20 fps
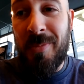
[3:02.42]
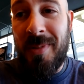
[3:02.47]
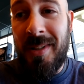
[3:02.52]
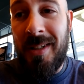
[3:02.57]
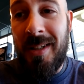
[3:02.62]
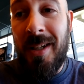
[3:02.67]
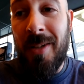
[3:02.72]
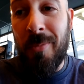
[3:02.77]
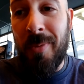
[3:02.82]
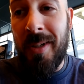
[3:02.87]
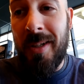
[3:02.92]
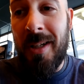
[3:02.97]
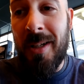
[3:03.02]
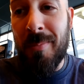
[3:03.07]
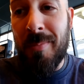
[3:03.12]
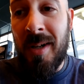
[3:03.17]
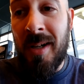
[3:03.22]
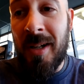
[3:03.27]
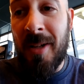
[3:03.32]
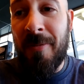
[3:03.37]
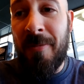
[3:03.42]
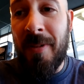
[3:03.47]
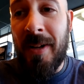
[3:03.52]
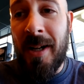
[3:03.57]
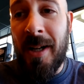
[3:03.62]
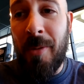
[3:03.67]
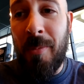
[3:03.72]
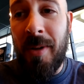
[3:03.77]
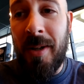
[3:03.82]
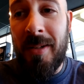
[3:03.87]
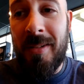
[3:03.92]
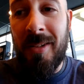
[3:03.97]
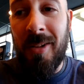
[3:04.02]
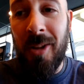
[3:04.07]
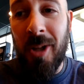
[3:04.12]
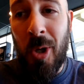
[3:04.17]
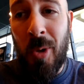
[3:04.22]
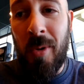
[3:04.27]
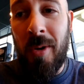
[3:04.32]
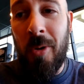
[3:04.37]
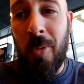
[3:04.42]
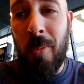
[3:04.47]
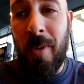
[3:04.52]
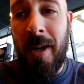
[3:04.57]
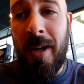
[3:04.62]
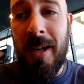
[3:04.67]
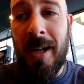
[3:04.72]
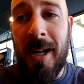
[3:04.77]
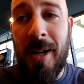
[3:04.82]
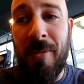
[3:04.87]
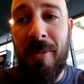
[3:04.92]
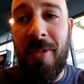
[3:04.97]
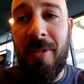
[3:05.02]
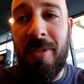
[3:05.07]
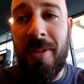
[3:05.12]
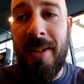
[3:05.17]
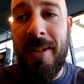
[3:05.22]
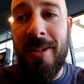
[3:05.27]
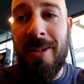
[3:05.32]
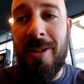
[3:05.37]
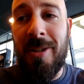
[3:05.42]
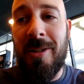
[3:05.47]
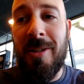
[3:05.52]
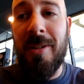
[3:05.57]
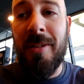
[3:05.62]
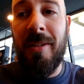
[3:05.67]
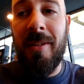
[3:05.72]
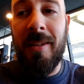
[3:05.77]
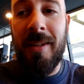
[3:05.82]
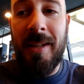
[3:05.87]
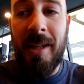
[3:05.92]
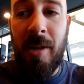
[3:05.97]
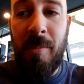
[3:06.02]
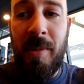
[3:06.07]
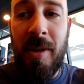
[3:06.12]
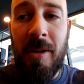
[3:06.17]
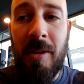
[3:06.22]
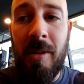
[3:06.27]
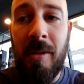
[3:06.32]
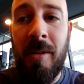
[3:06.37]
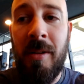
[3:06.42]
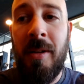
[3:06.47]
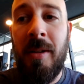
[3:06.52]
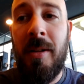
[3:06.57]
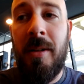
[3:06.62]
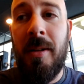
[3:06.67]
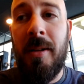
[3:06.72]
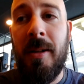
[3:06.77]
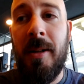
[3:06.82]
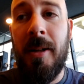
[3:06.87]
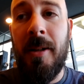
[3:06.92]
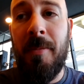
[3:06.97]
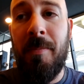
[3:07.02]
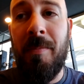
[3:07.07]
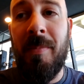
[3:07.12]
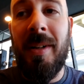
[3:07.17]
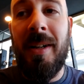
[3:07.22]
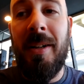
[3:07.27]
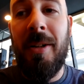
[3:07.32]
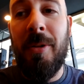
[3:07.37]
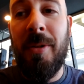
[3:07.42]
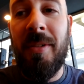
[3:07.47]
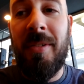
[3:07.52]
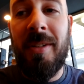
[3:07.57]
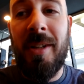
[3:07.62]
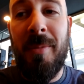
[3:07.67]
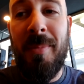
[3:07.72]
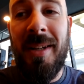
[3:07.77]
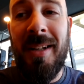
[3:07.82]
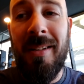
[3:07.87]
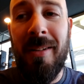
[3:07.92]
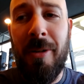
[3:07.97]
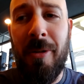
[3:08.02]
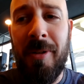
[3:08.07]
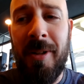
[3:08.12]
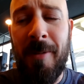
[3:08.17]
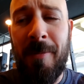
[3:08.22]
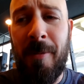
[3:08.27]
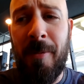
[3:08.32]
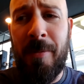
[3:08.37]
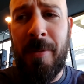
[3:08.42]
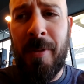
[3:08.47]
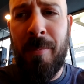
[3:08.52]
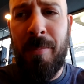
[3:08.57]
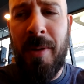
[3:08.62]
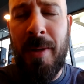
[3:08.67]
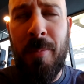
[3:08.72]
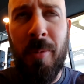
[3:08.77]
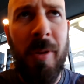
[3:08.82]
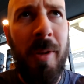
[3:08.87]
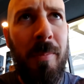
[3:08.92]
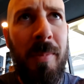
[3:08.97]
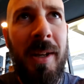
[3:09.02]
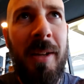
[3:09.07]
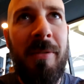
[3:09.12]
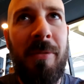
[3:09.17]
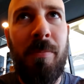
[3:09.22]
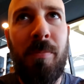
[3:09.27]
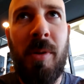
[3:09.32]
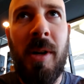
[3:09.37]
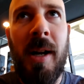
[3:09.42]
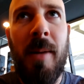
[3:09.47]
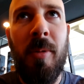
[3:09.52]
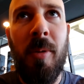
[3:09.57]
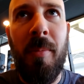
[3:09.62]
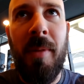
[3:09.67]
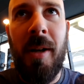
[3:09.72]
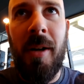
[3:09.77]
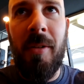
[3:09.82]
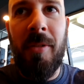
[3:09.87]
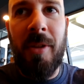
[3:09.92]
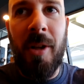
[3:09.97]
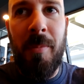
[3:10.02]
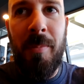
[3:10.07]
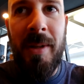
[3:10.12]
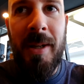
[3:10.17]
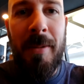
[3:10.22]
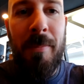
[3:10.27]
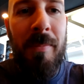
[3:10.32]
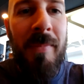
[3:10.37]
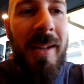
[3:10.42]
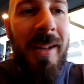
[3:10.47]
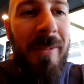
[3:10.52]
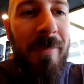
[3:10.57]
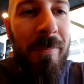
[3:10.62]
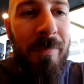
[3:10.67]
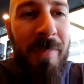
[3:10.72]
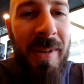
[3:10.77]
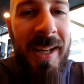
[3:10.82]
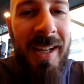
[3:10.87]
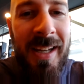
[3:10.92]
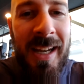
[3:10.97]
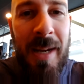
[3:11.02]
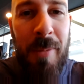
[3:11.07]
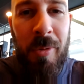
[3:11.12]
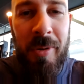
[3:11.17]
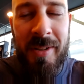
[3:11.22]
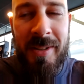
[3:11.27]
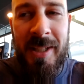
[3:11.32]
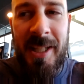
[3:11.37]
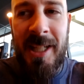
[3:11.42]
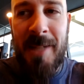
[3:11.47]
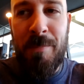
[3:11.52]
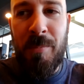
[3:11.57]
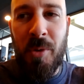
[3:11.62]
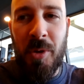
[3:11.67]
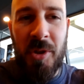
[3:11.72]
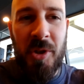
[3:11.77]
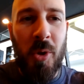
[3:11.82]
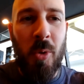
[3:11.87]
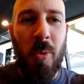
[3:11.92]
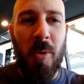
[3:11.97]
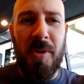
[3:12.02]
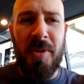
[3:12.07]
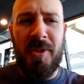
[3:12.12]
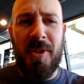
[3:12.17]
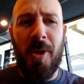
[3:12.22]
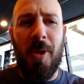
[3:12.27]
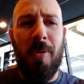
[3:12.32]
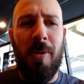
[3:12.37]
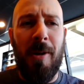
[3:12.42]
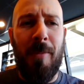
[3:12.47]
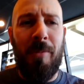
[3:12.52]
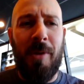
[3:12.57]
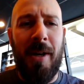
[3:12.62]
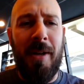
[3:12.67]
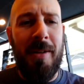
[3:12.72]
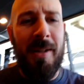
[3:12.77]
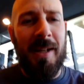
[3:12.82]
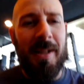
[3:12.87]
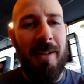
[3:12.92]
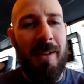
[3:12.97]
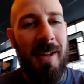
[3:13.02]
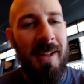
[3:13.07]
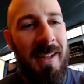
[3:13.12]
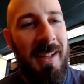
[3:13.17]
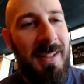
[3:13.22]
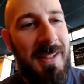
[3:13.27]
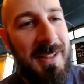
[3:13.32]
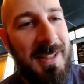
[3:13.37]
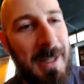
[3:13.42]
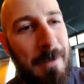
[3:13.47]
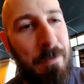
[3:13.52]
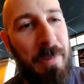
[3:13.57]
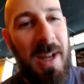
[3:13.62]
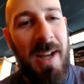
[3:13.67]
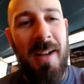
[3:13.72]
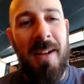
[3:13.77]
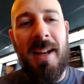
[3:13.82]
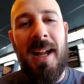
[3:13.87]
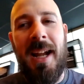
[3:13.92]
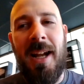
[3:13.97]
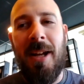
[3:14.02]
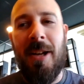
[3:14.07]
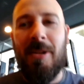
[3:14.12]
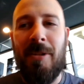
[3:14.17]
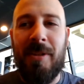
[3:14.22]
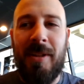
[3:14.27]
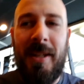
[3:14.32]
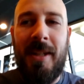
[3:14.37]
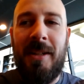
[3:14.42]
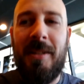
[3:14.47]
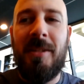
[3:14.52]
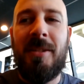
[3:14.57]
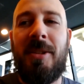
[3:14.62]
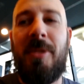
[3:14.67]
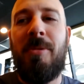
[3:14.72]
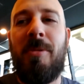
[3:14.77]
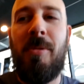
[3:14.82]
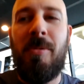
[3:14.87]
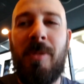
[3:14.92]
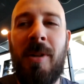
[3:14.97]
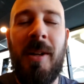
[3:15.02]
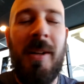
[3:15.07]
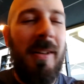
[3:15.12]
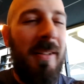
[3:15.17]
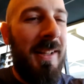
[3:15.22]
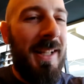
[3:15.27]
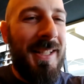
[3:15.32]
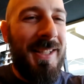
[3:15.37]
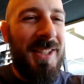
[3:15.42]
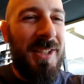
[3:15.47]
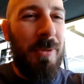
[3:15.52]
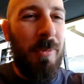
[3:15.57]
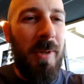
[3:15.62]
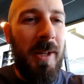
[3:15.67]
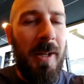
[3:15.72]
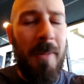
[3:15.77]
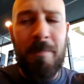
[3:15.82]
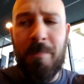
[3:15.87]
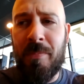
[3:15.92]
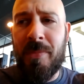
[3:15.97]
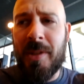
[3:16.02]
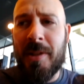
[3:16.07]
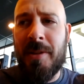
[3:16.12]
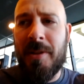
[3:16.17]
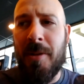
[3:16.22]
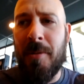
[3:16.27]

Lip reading: That should be it. We need to modify. We lower the weight, obviously, on the kettlebell. It's going to be a little different for people. The big problem there is going to be being able to keep your torso upright, not dipping down into that swing.